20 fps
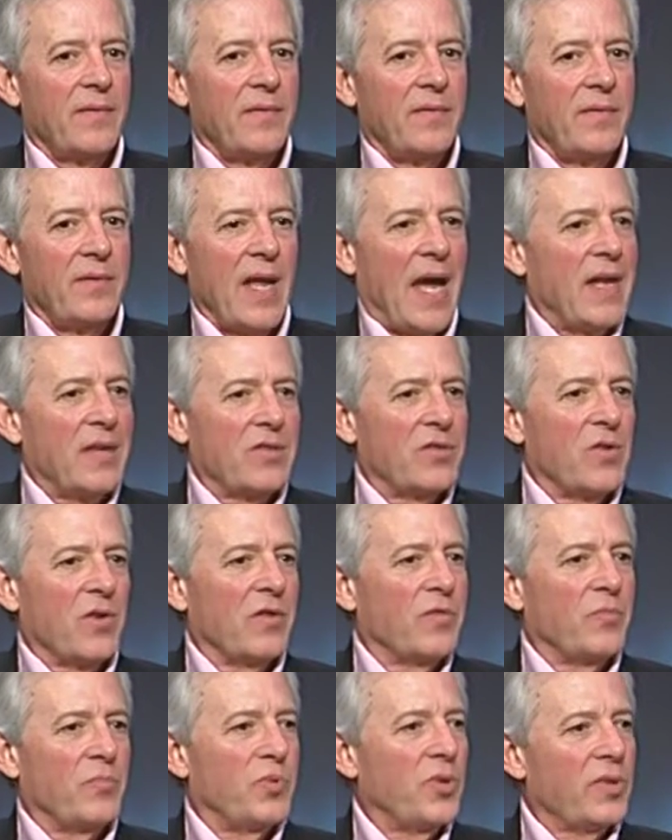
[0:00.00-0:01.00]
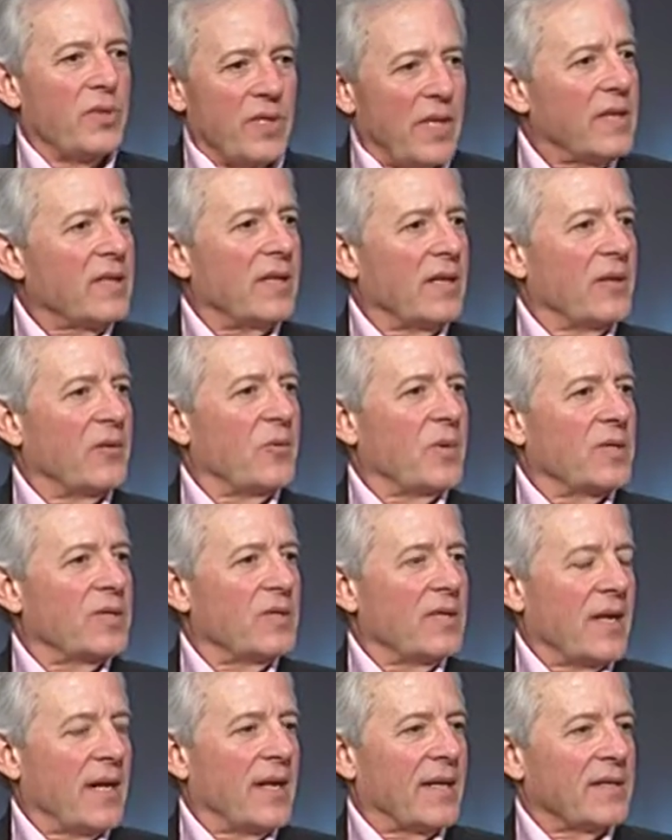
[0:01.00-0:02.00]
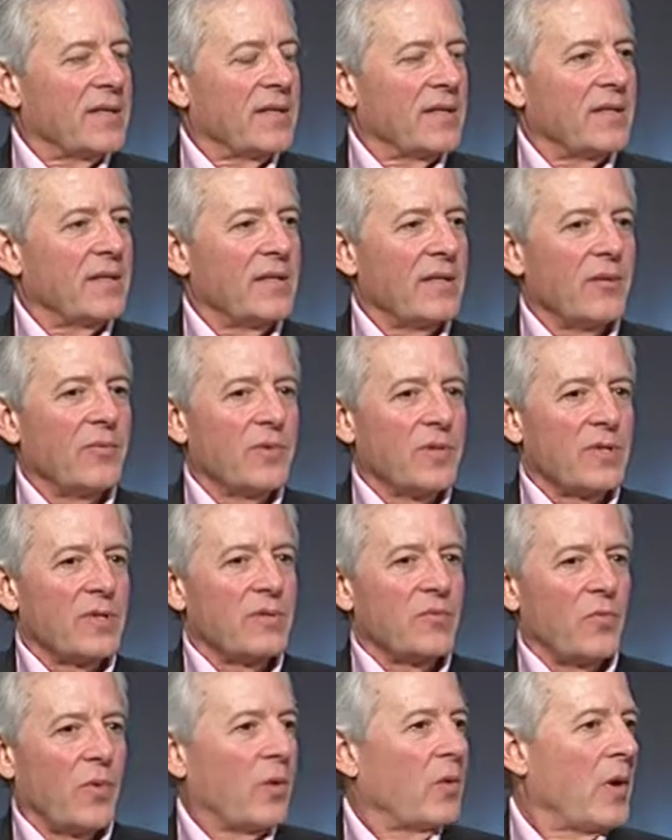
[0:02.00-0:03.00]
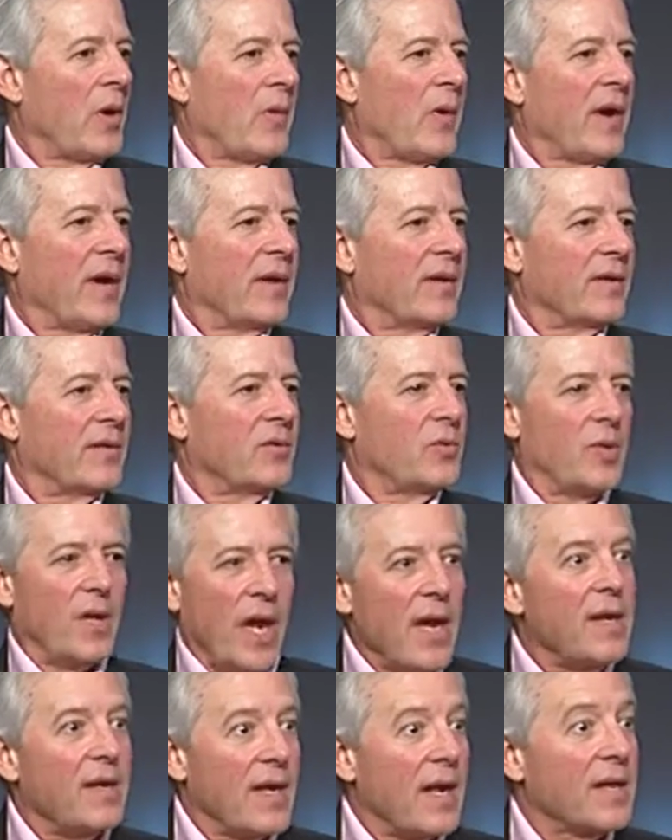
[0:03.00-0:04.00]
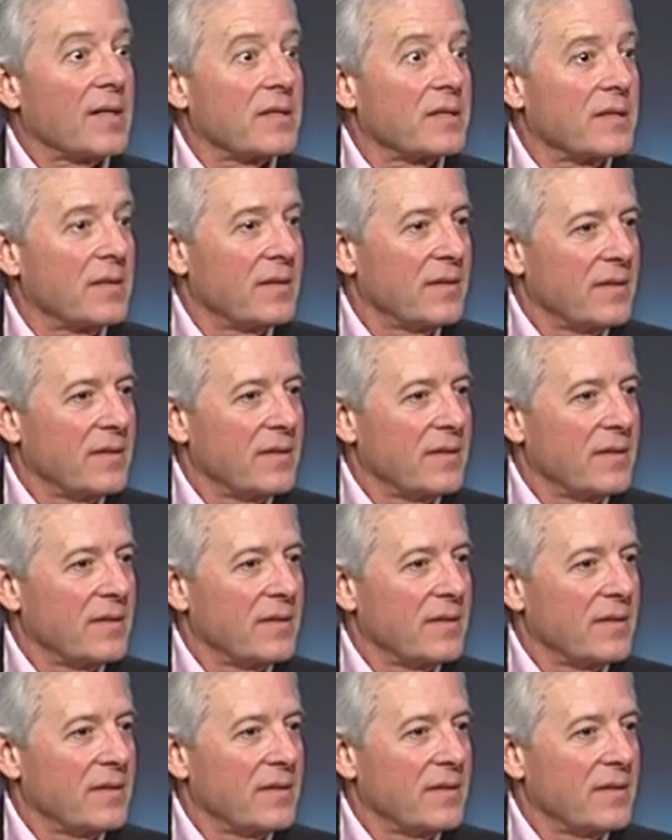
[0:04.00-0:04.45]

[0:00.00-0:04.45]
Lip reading: not sort of predicting what's next. It was, what do I want to create next?